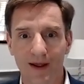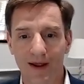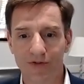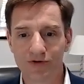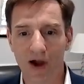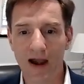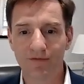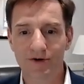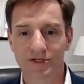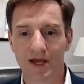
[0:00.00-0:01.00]
And the
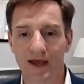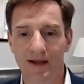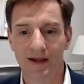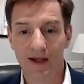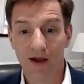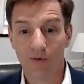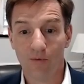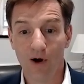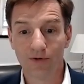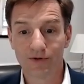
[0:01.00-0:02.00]
driver said,
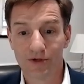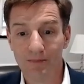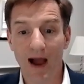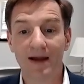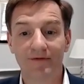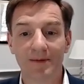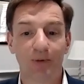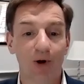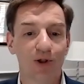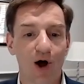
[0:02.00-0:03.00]
"Well, do you mind if I
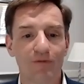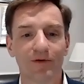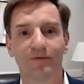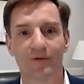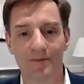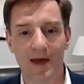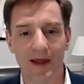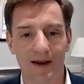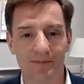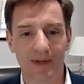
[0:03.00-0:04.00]
pull over for a
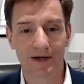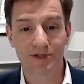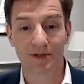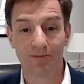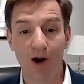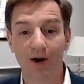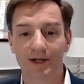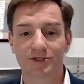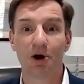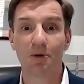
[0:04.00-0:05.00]
minute because the
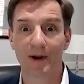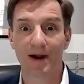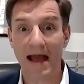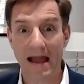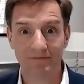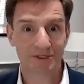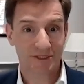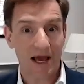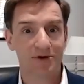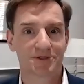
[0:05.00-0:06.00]
market's open and I have to
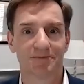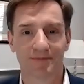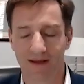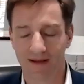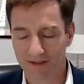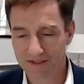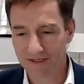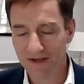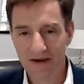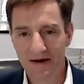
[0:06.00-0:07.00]
sell some things?"
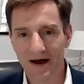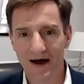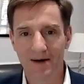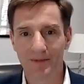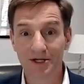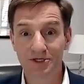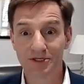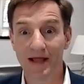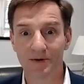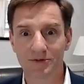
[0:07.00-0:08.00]
And I just
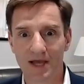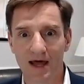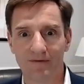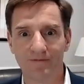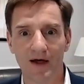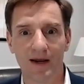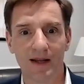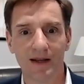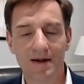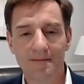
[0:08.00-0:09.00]
thought that was kind of funny.